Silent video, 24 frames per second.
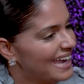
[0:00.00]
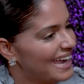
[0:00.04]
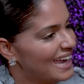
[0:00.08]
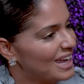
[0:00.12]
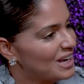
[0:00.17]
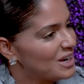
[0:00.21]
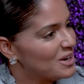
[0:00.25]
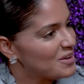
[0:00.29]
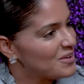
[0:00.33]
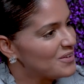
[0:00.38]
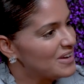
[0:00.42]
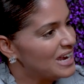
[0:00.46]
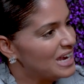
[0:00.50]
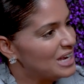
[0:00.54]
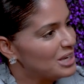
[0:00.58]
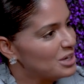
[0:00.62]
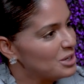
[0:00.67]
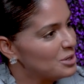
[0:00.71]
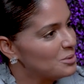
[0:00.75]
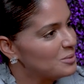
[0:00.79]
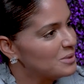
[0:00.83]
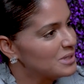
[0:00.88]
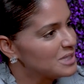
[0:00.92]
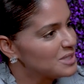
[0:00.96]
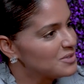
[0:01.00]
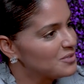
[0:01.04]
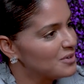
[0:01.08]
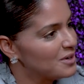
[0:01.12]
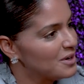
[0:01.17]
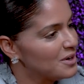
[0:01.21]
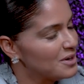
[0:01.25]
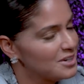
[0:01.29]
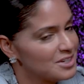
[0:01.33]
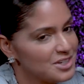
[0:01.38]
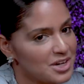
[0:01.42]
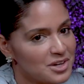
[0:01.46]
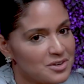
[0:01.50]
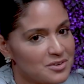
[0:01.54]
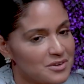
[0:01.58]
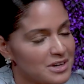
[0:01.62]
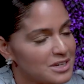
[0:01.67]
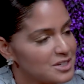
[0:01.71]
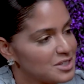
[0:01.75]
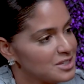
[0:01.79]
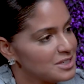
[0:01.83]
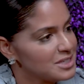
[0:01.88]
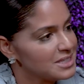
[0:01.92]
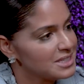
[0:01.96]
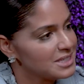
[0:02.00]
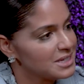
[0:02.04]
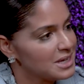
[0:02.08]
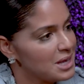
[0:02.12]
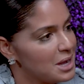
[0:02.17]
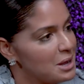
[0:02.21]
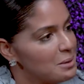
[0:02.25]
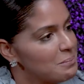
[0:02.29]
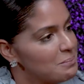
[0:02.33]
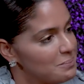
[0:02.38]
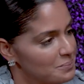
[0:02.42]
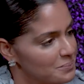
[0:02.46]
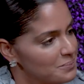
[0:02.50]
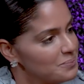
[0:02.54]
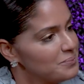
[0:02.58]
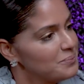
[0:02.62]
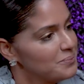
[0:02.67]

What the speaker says: and create new ones for our generations to come.